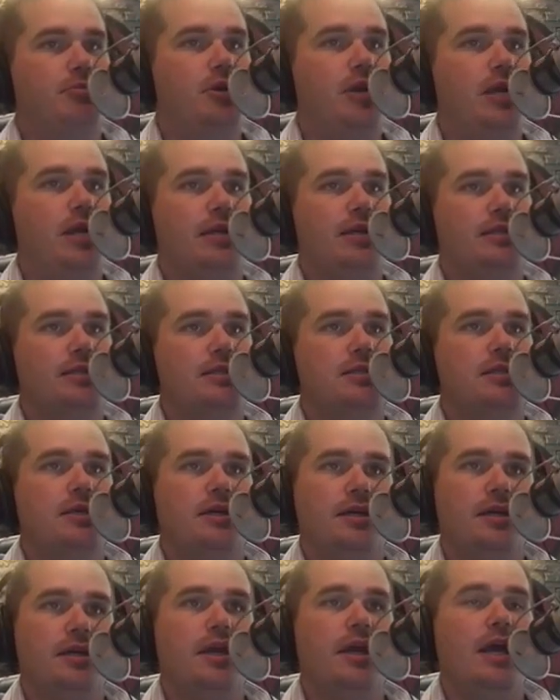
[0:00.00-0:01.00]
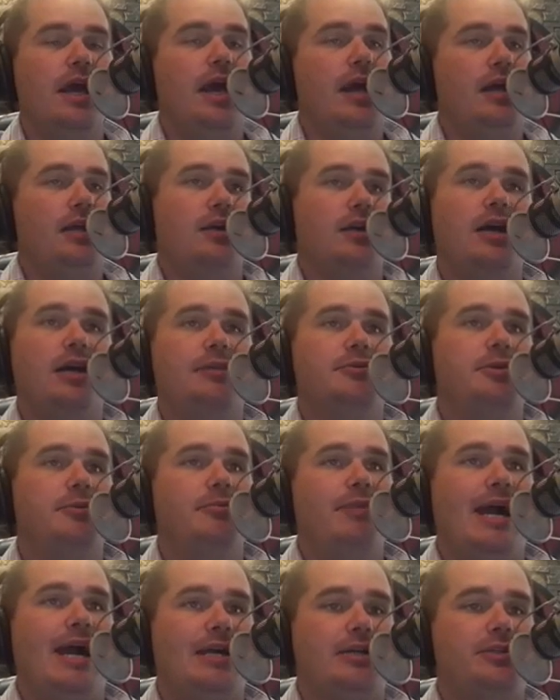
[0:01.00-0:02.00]
brings the helicopter
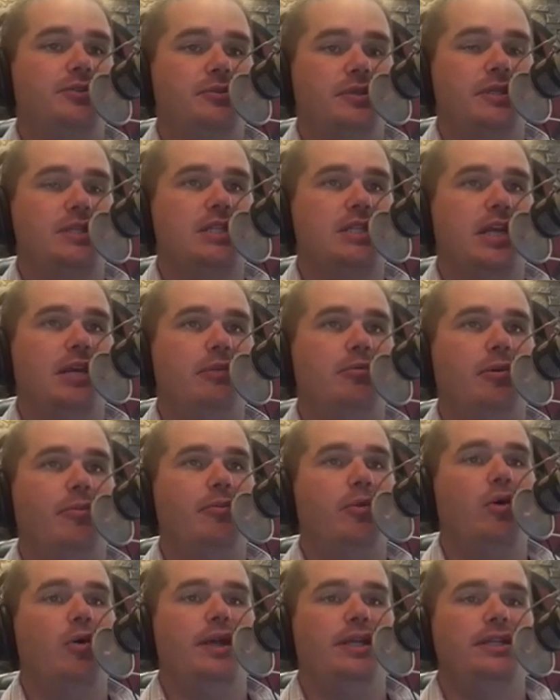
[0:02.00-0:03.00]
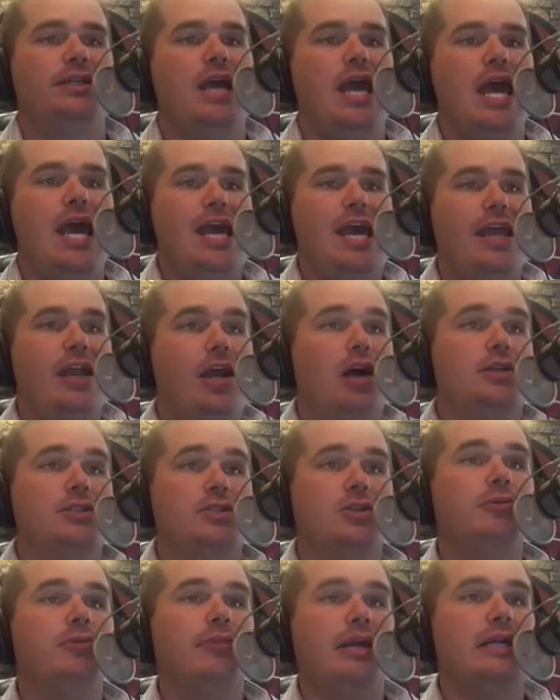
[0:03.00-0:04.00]
back to a stable point. It
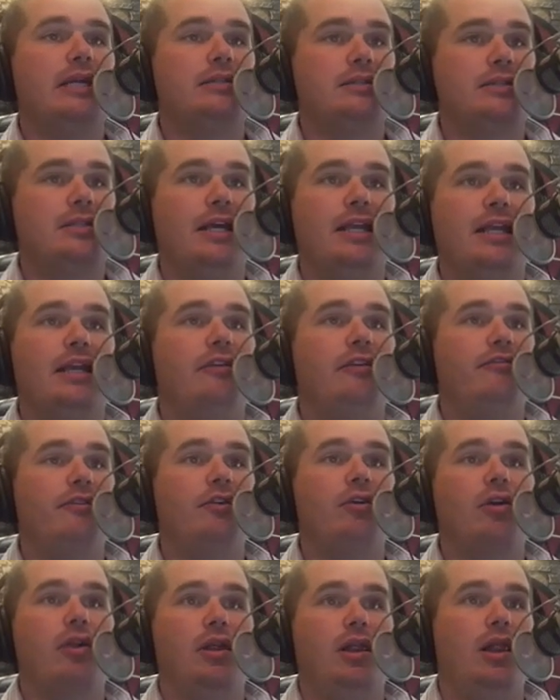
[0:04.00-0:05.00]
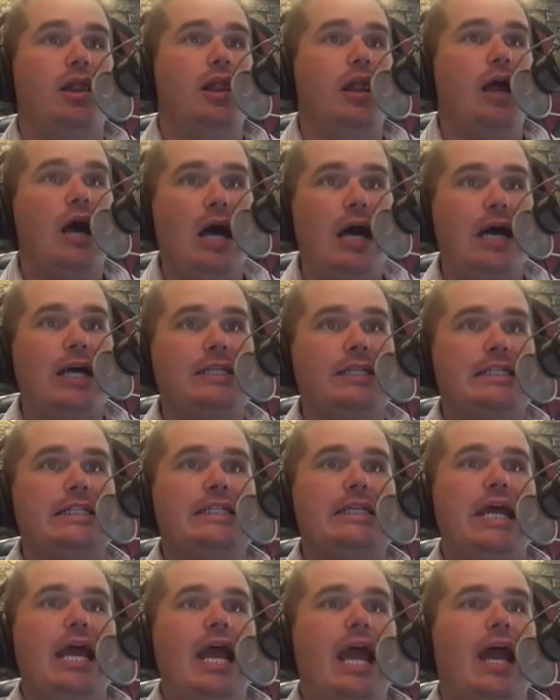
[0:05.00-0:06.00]
also means that if you're
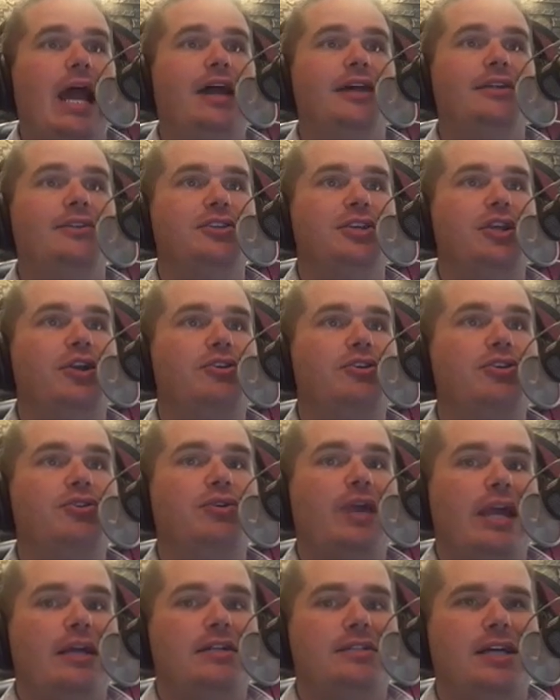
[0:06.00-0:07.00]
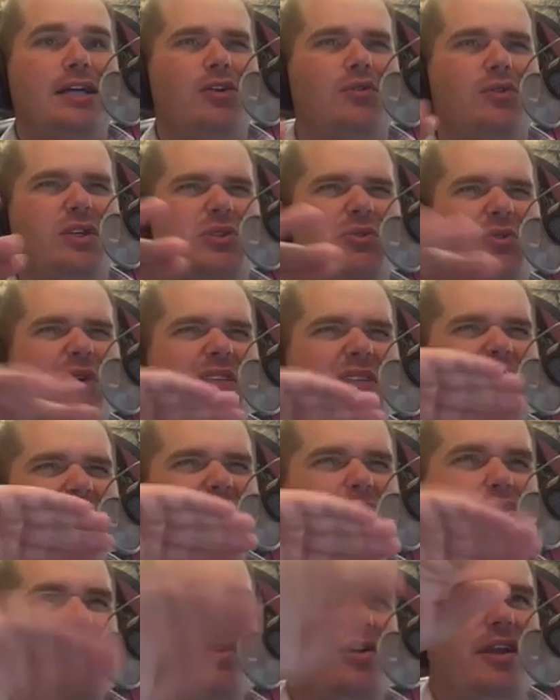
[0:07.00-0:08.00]
lost and you can't tell which way's
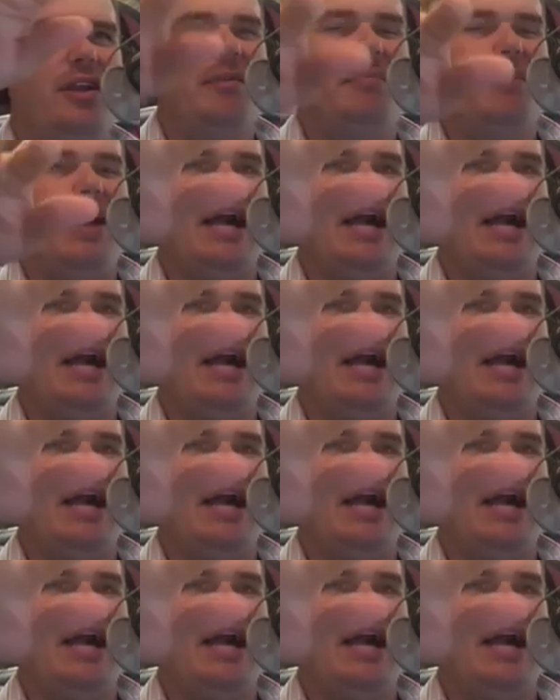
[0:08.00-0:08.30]
forward and